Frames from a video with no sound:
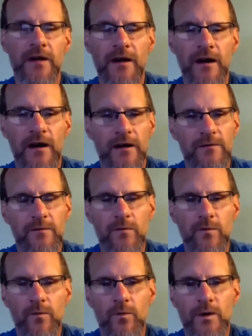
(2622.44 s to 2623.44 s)
Uh,
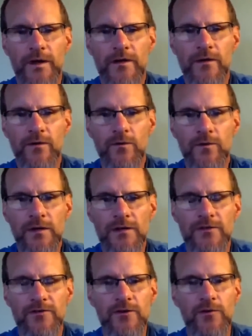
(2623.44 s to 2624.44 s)
when you
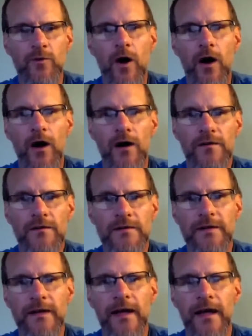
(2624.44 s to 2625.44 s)
shoot RAW
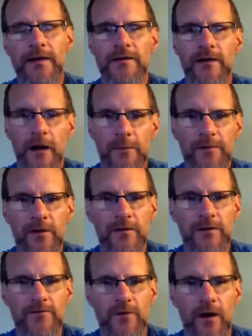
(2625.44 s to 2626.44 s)
and upload
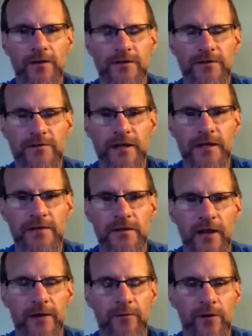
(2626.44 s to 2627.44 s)
those RAW into, into
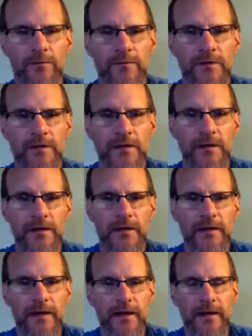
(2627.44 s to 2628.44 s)
Lightroom
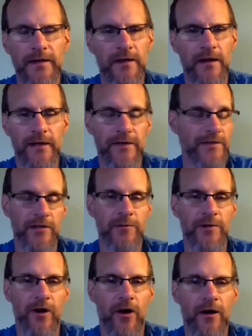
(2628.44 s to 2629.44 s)
and even
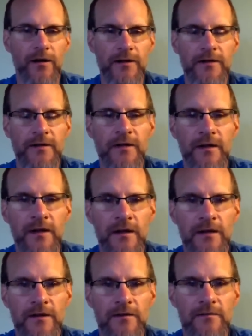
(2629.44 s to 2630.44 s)
Luminar,
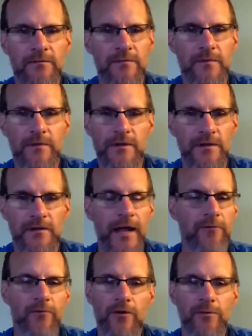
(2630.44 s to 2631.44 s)

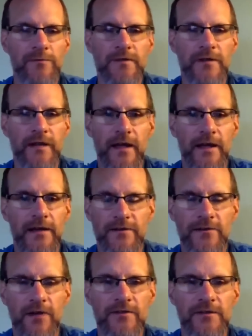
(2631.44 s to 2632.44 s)
Lightroom
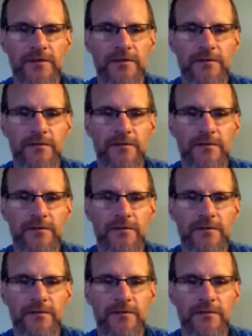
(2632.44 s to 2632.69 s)
doesn't